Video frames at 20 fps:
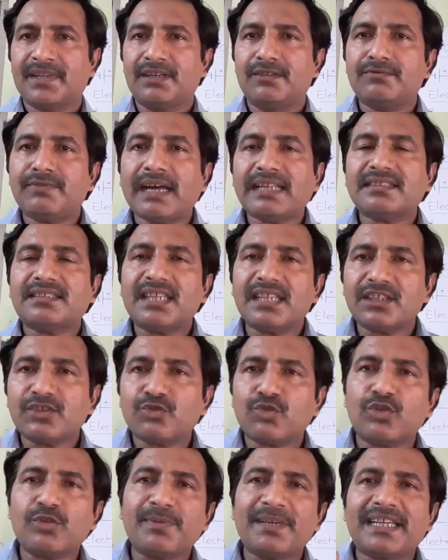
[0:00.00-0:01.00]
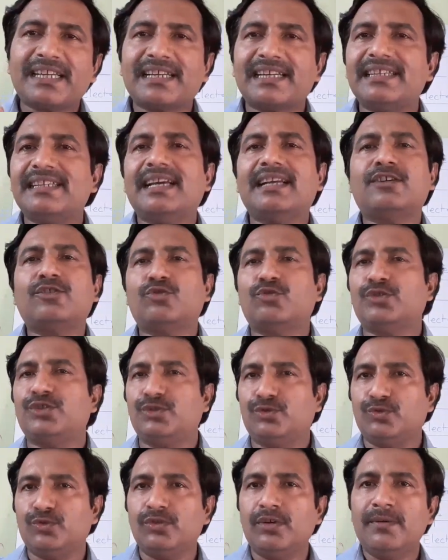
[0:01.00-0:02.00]
One thing should be clear to
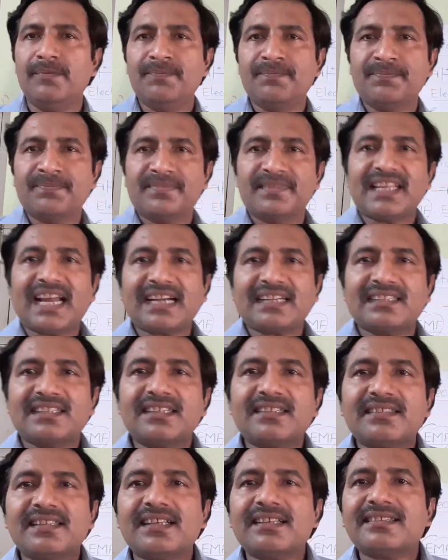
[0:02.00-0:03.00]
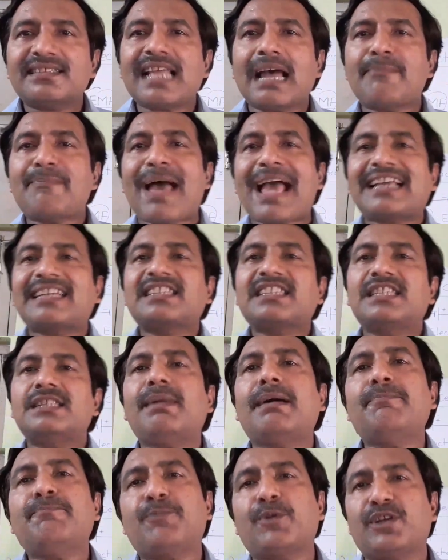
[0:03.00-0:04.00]
you, that this is the
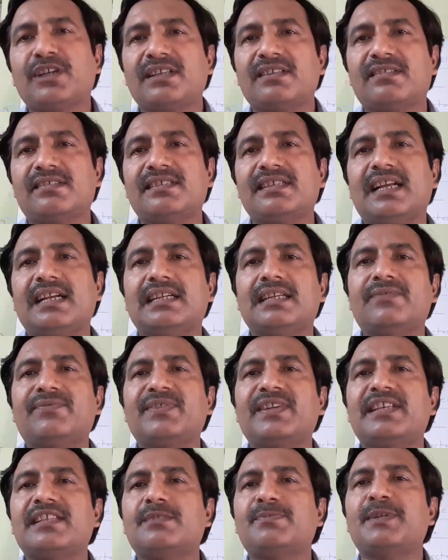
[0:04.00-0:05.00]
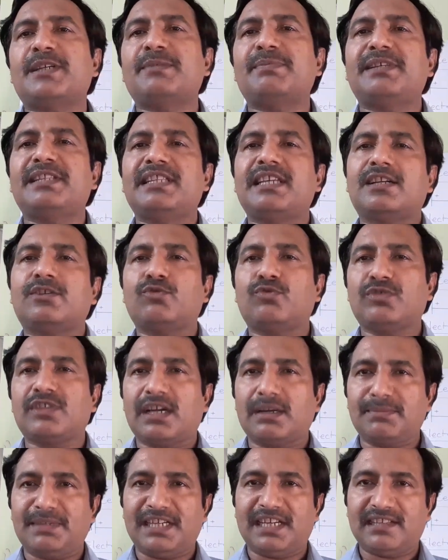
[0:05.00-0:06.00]
maximum potential difference between the two
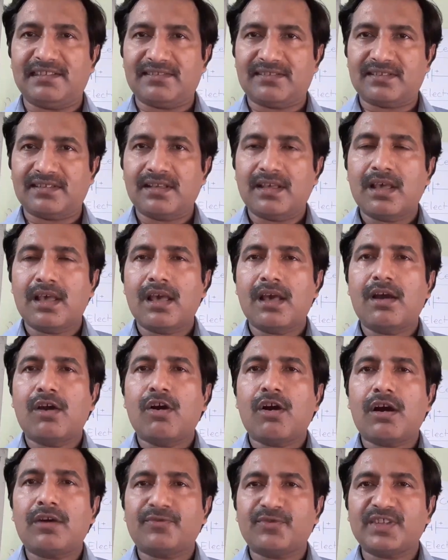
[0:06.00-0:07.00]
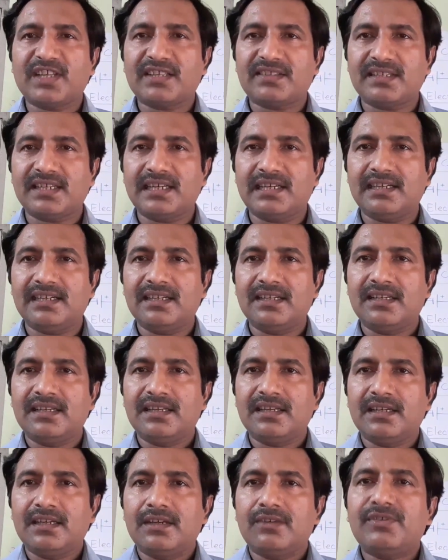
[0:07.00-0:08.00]
terminals of the cell.
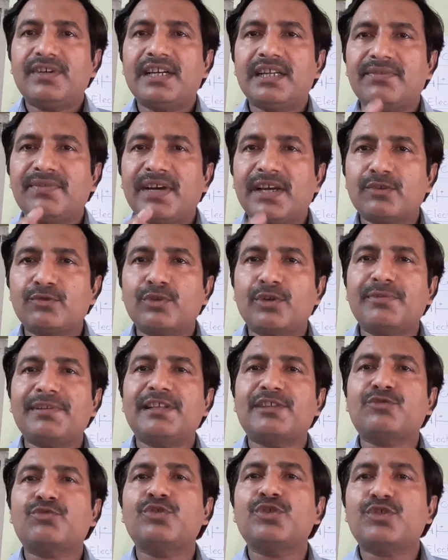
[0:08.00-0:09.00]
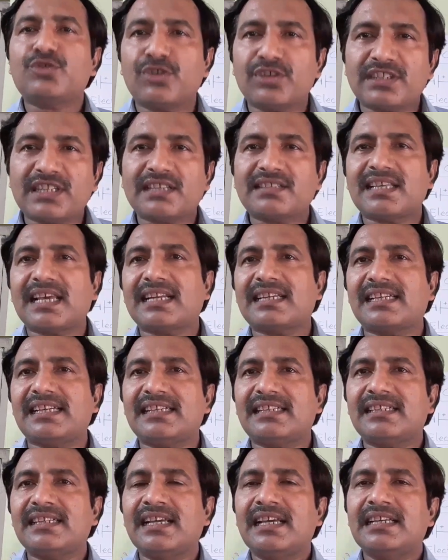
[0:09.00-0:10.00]
Whenever we will switch on the
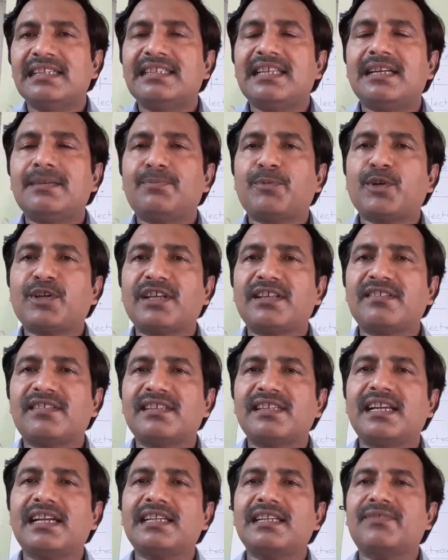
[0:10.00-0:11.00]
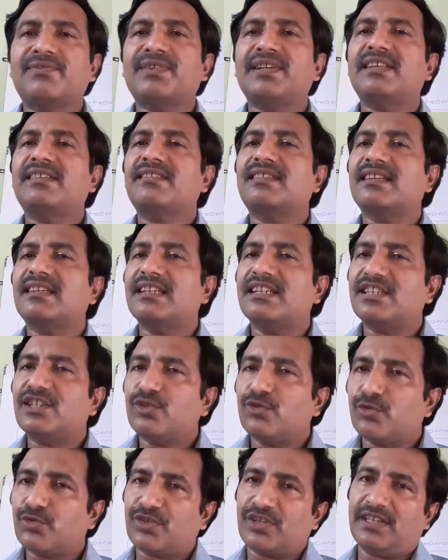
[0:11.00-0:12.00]
circuit, then potential difference
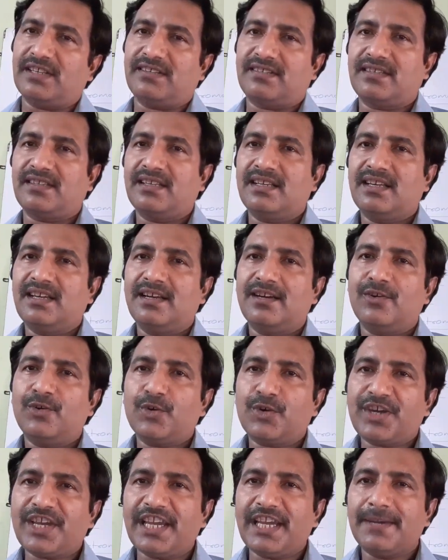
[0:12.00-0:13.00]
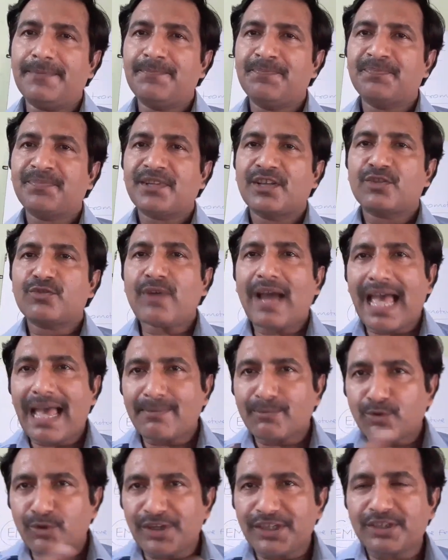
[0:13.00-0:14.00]
reduces. Okay, so I
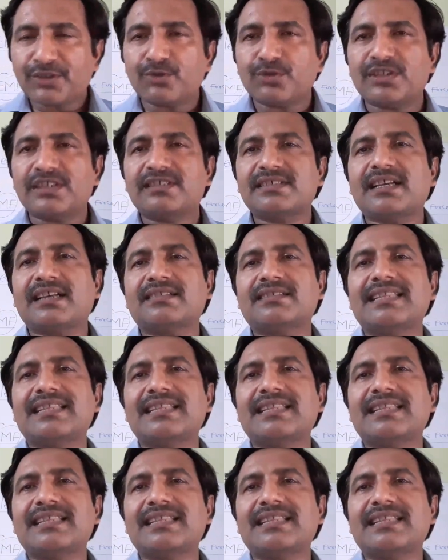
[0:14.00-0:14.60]
am going to discuss